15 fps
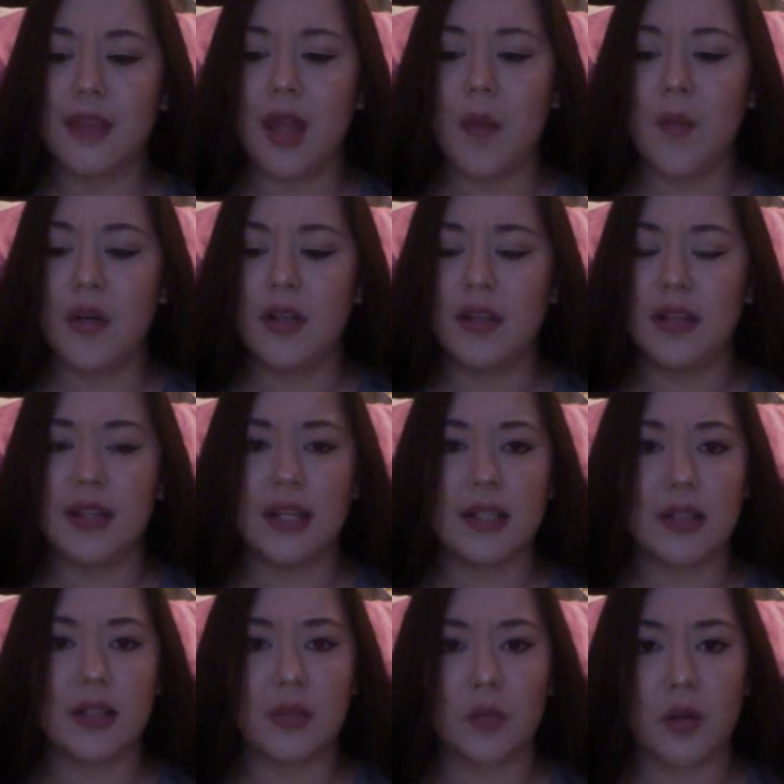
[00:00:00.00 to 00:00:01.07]
And one of the things
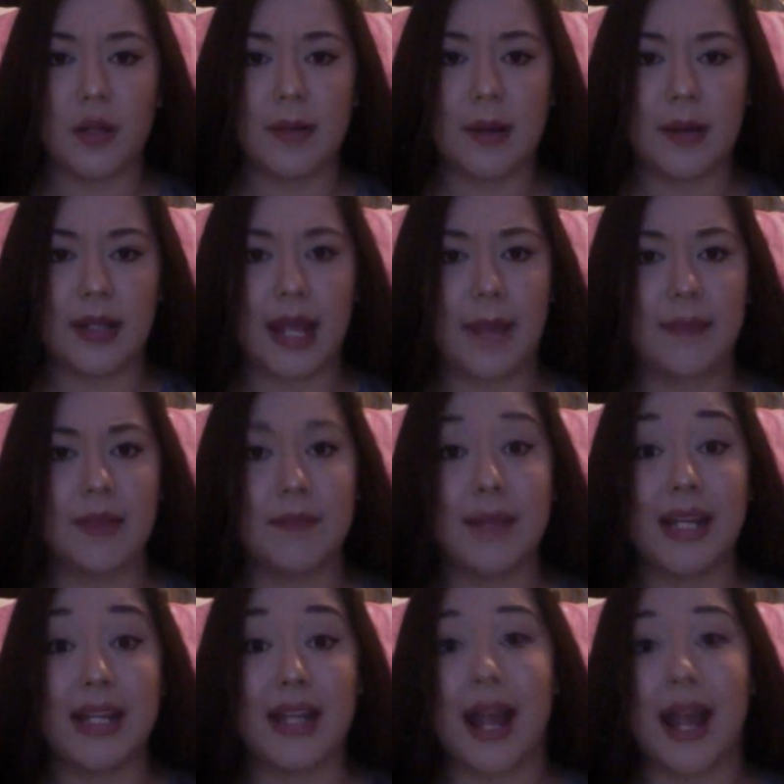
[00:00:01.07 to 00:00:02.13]
I was worried about when it came to
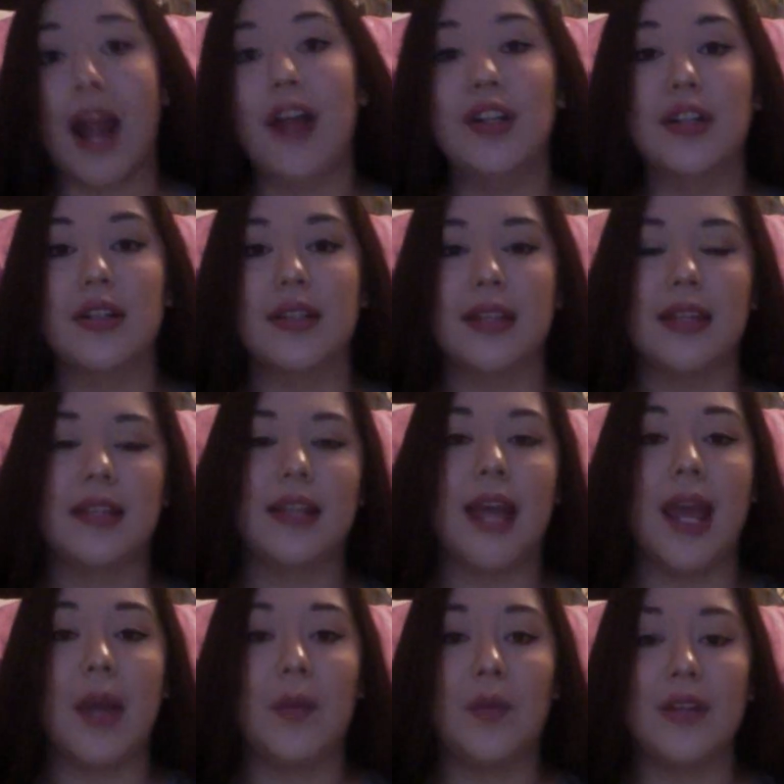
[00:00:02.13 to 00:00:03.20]
meeting characters in this
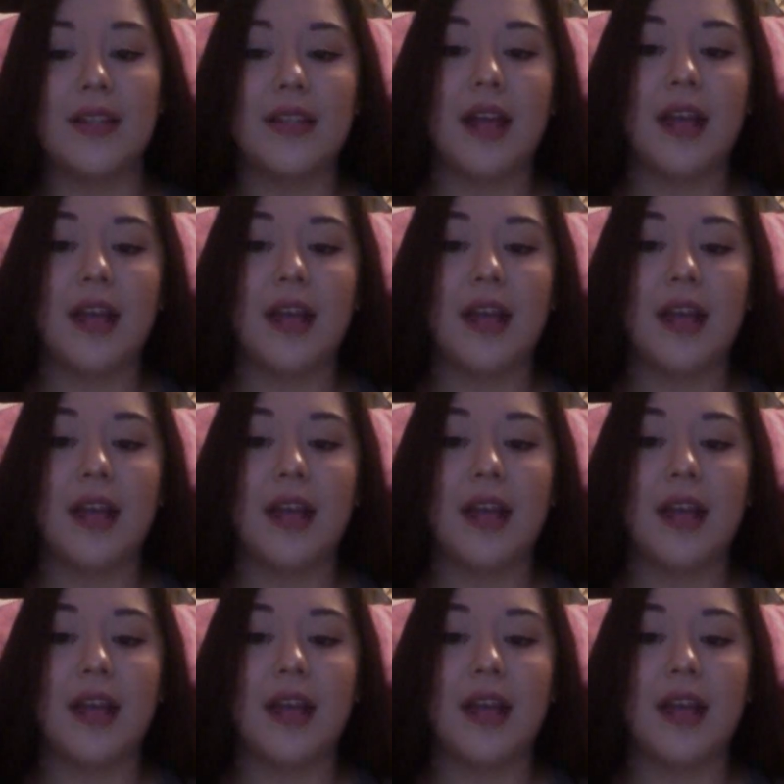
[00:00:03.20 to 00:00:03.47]
game was,